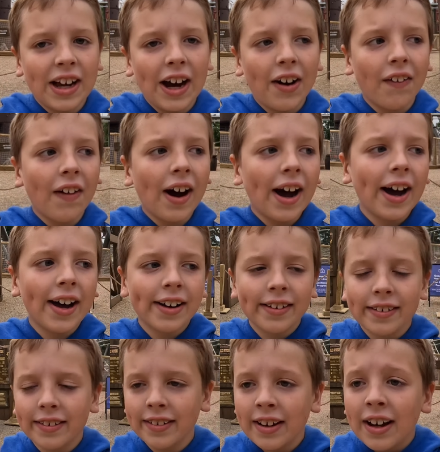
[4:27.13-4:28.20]
now,
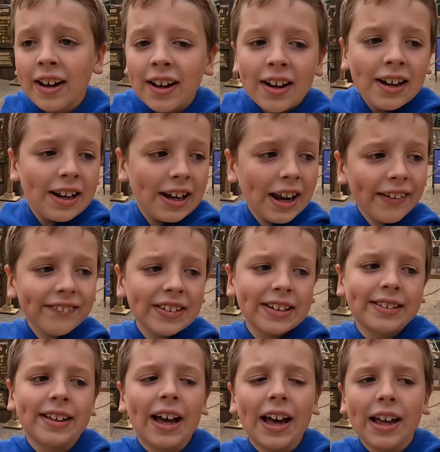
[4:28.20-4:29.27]
and let me
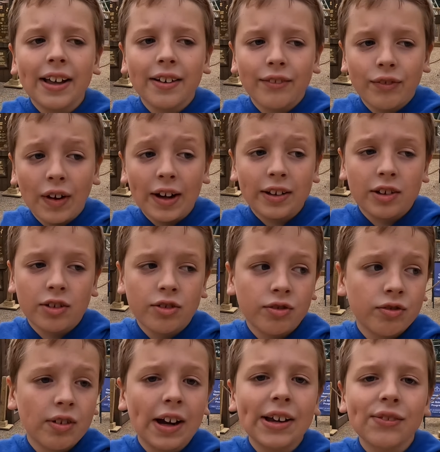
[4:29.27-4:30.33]
say that is a
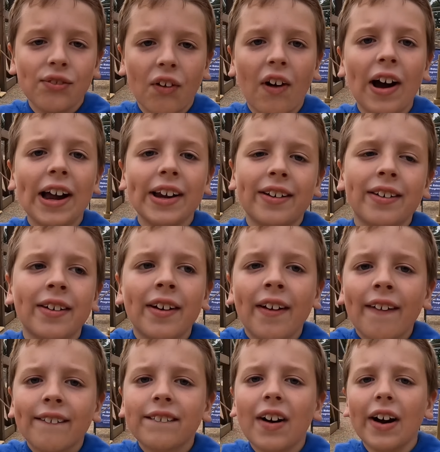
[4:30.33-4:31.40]
great ride,
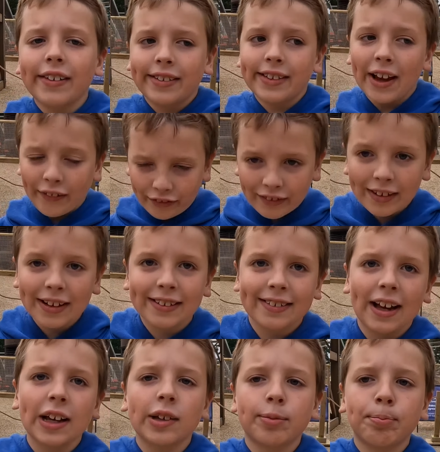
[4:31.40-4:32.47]
but I definitely
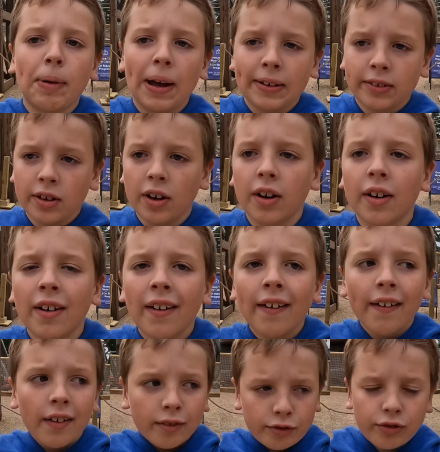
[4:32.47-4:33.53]
say it's better
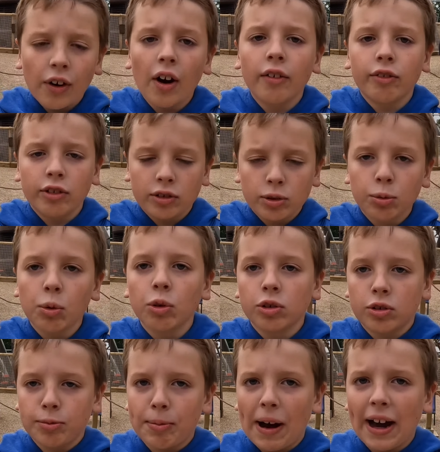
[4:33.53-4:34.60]
further
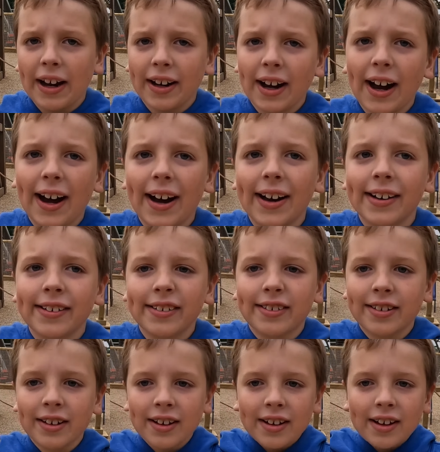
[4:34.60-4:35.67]
towards the back, and